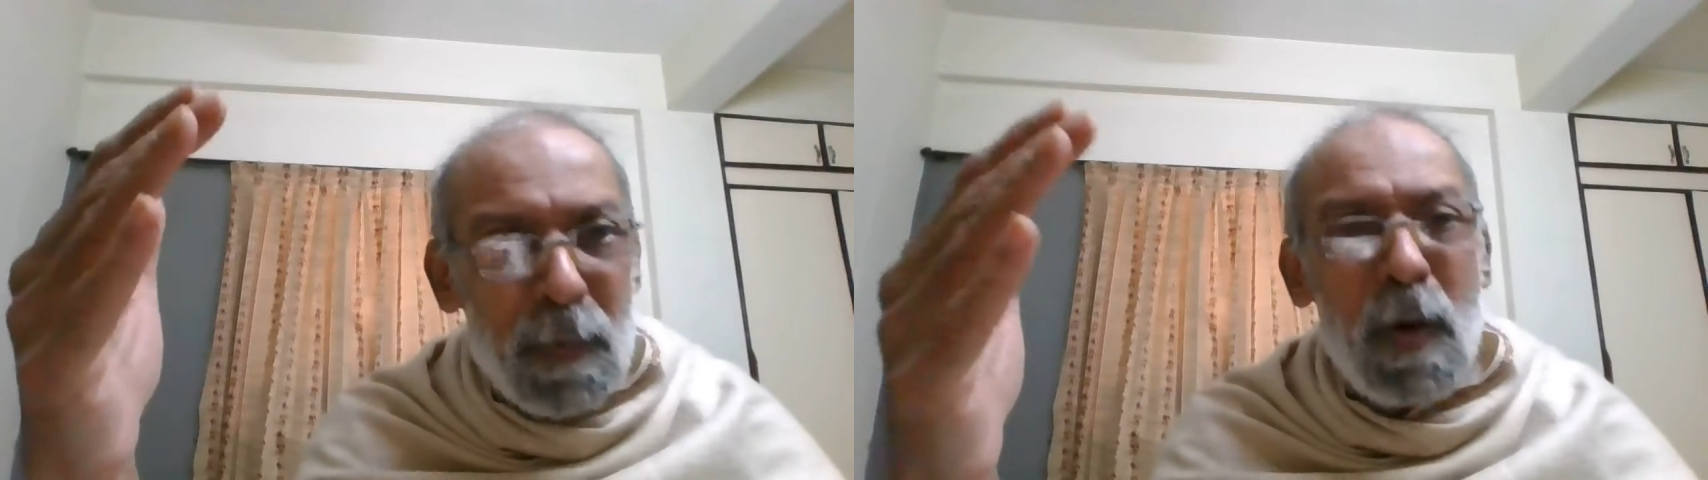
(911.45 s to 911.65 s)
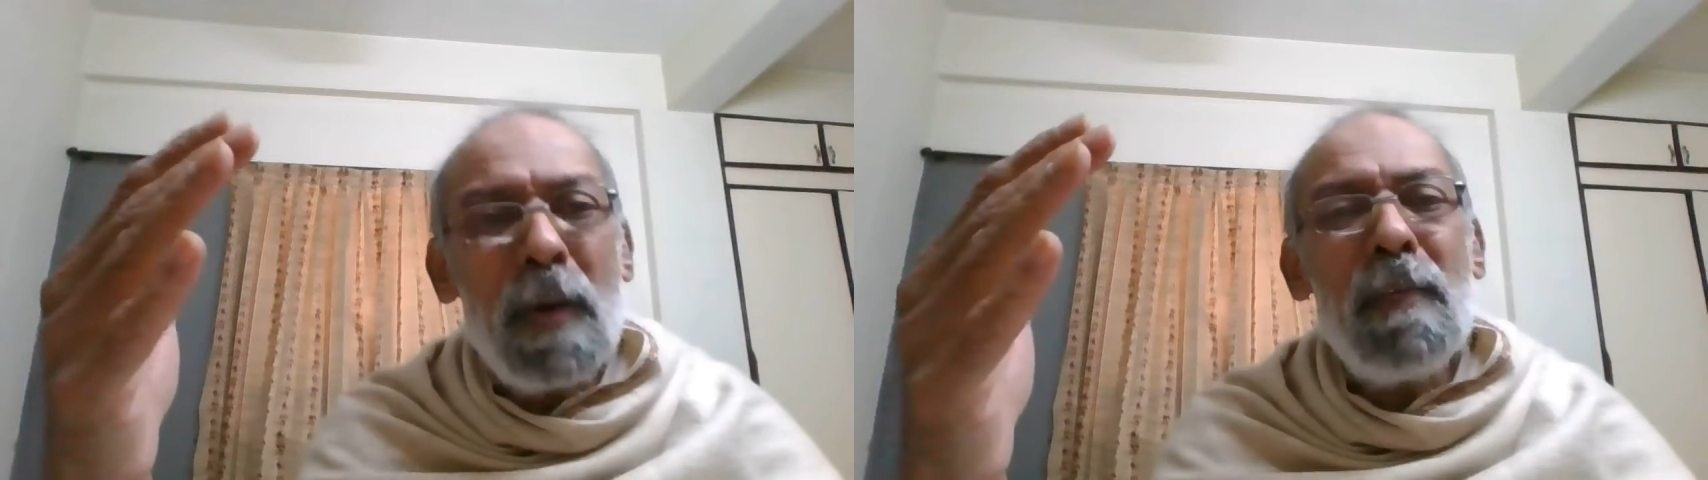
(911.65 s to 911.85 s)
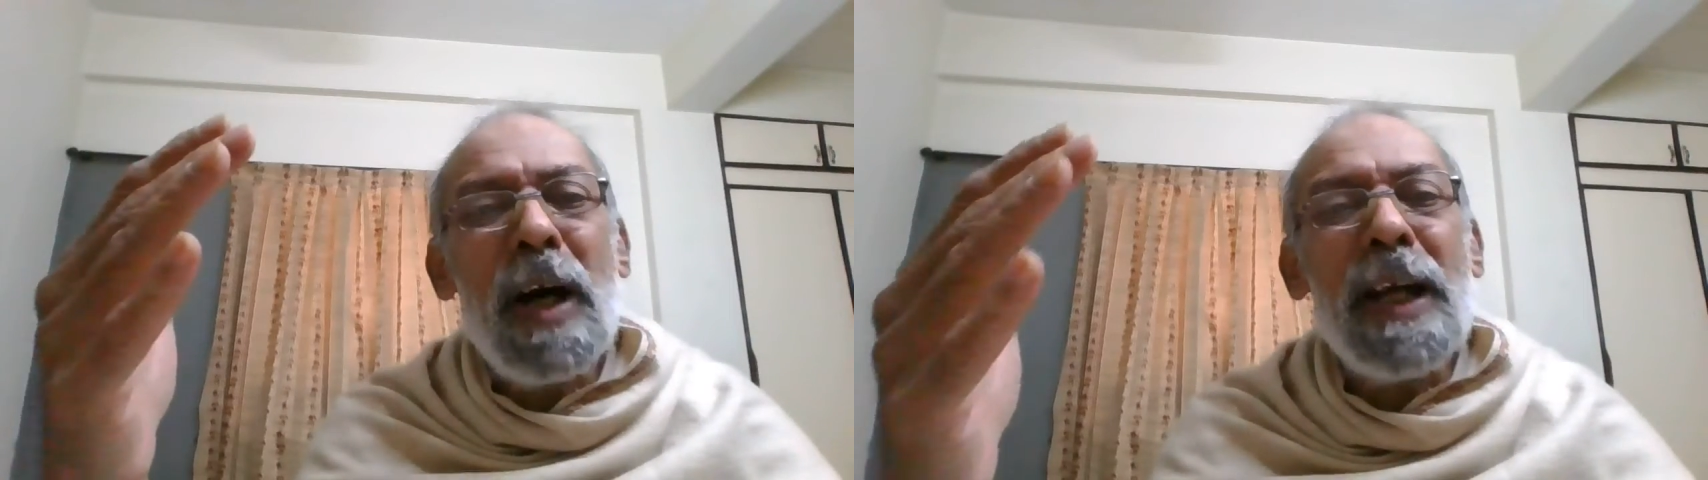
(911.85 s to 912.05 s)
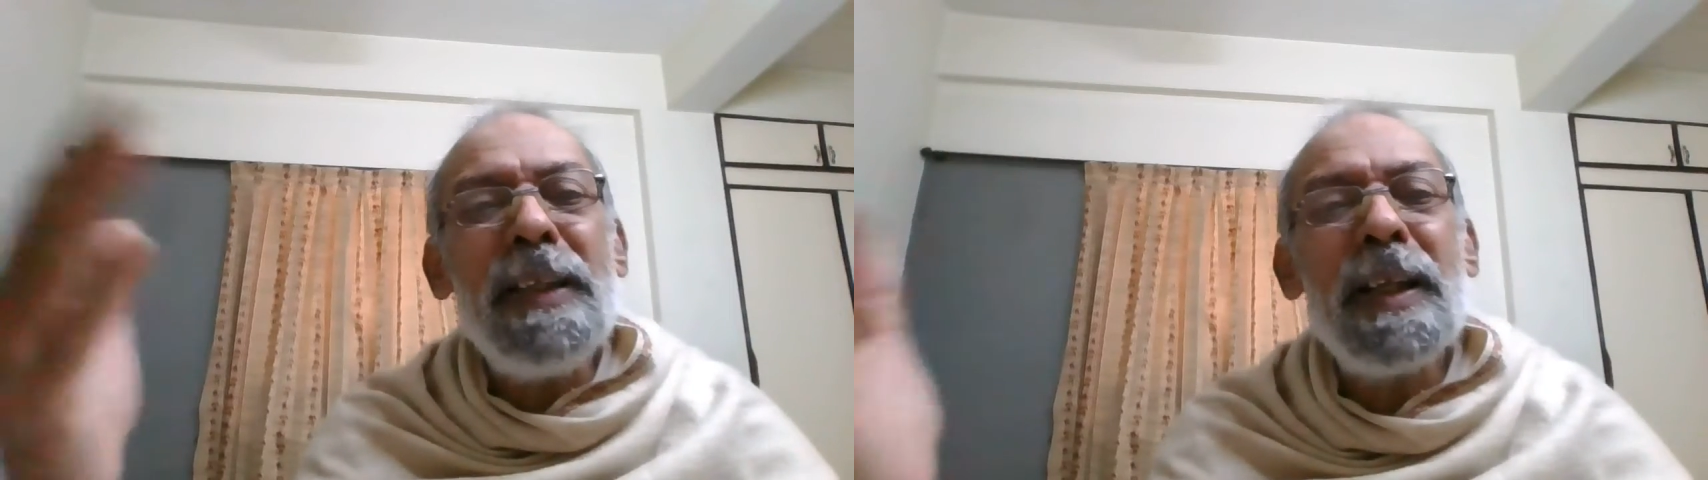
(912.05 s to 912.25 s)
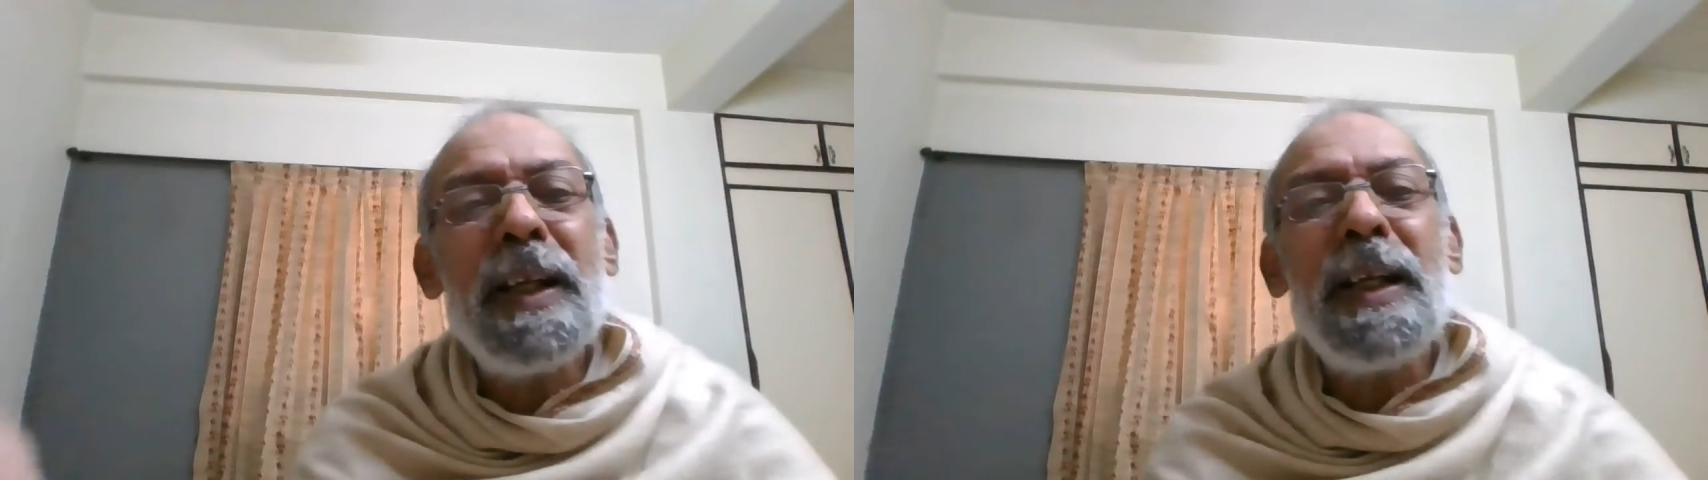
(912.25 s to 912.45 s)
evolve
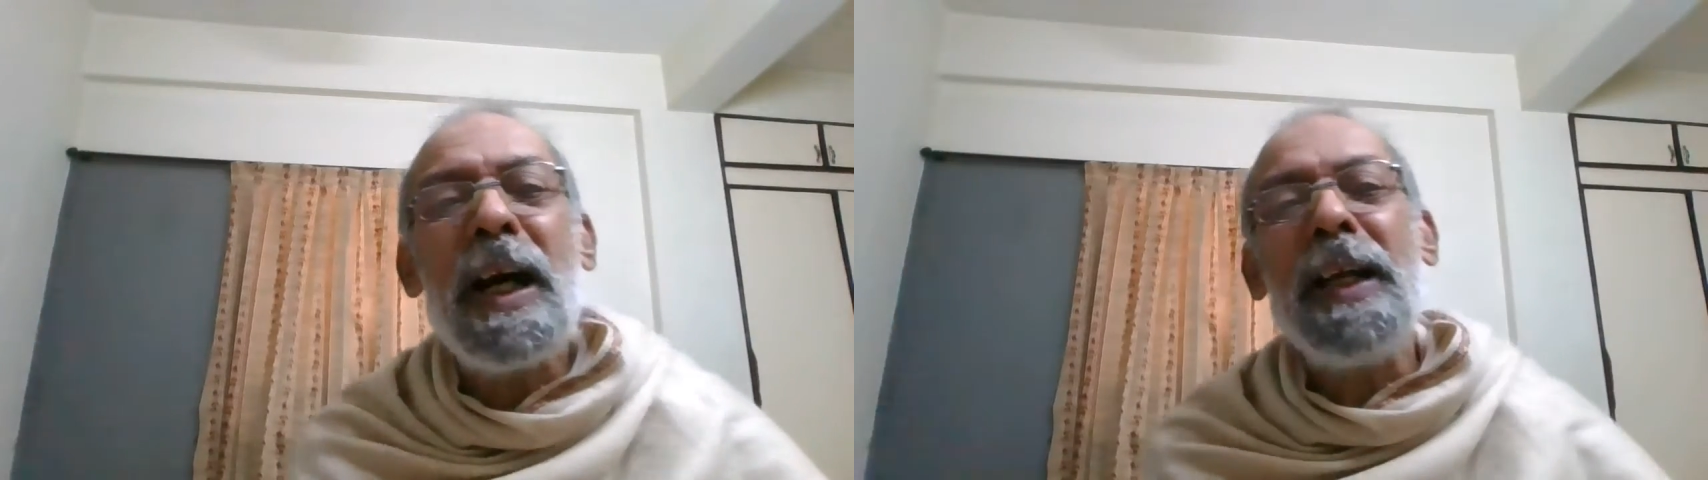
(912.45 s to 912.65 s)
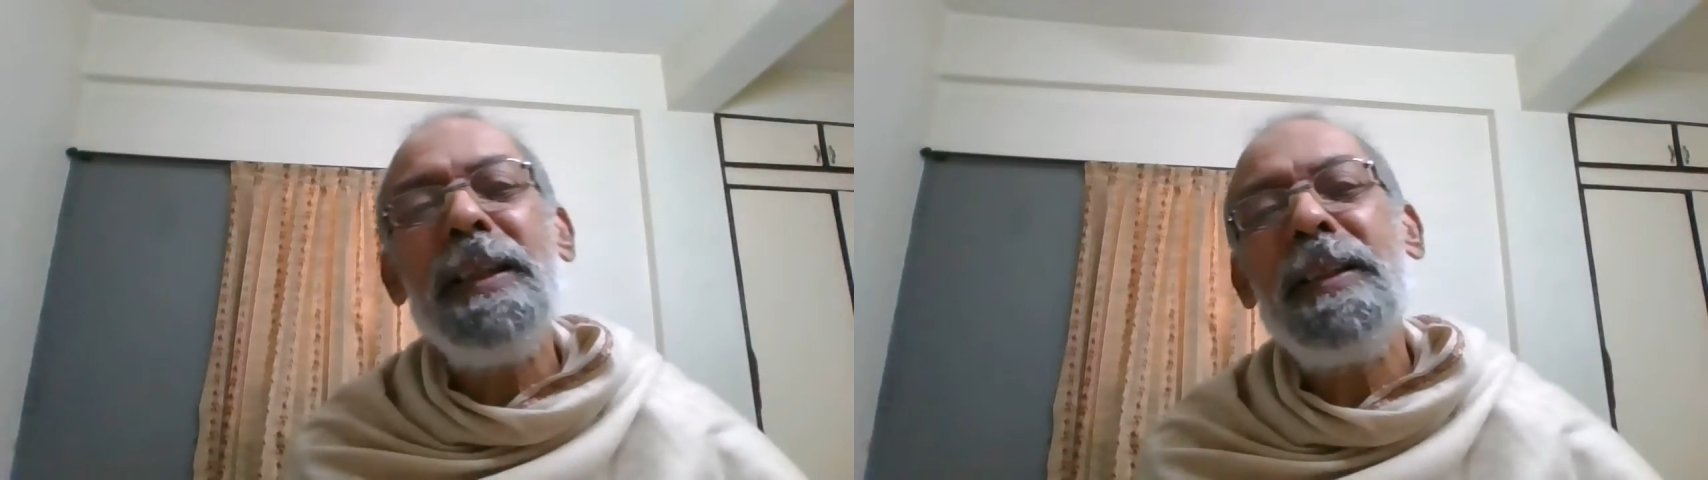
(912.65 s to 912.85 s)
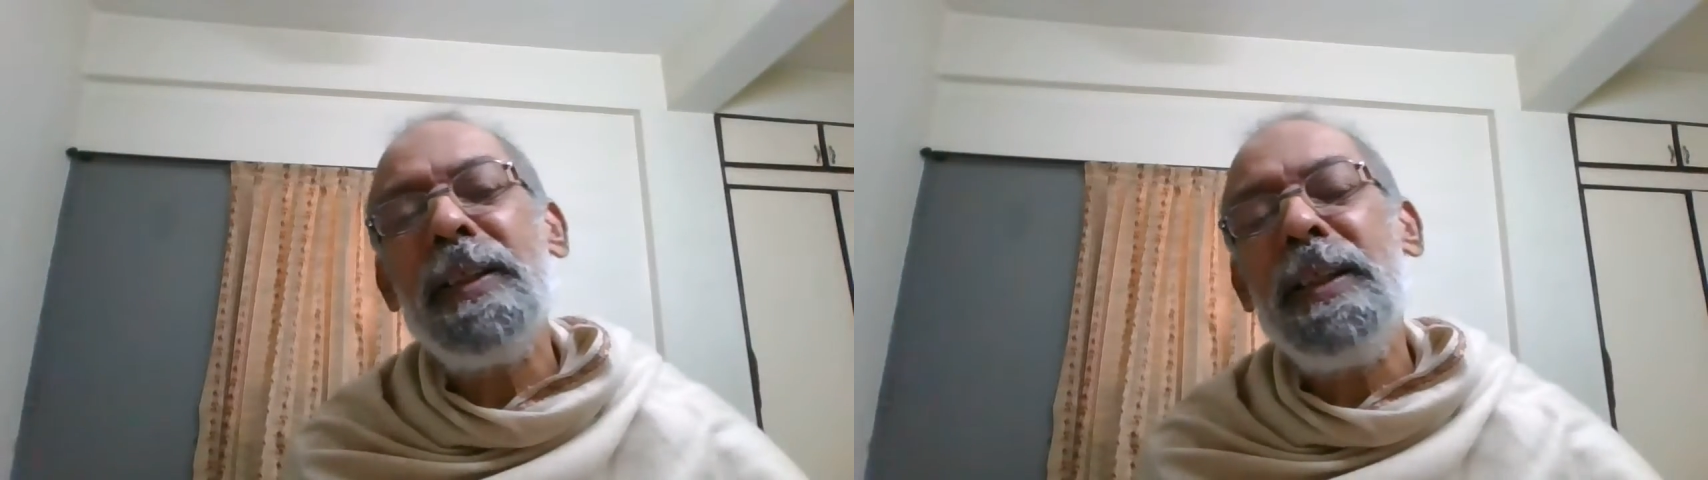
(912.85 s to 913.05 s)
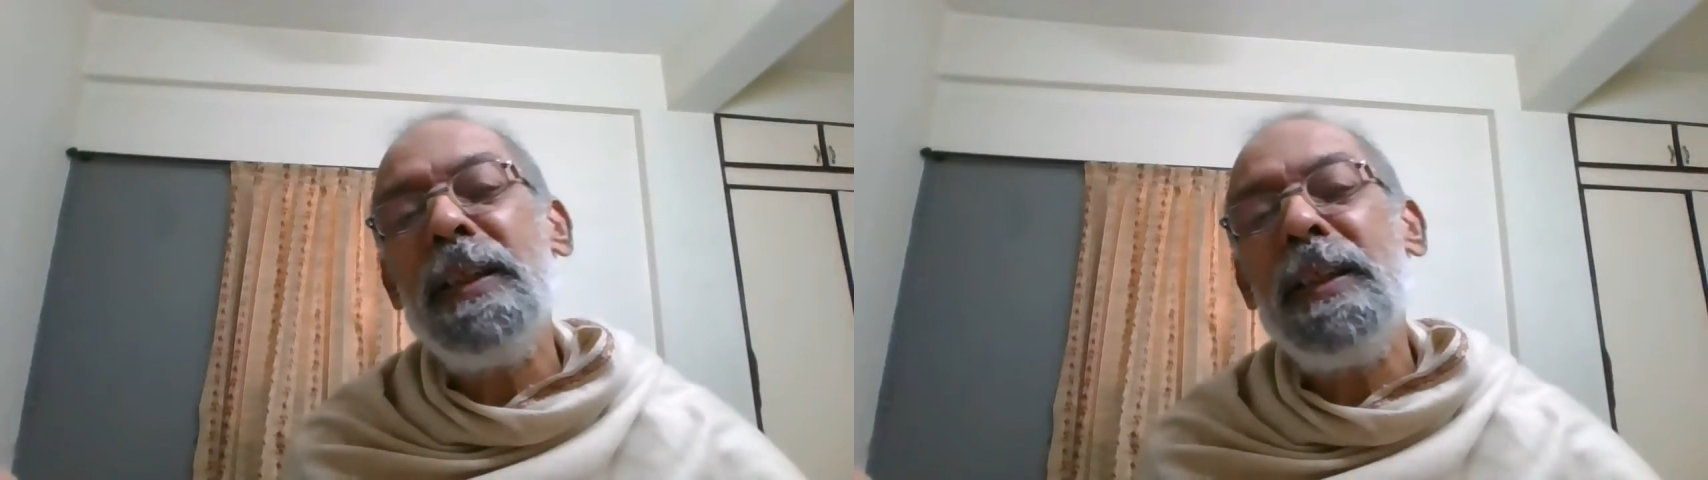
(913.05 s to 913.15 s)
higher and higher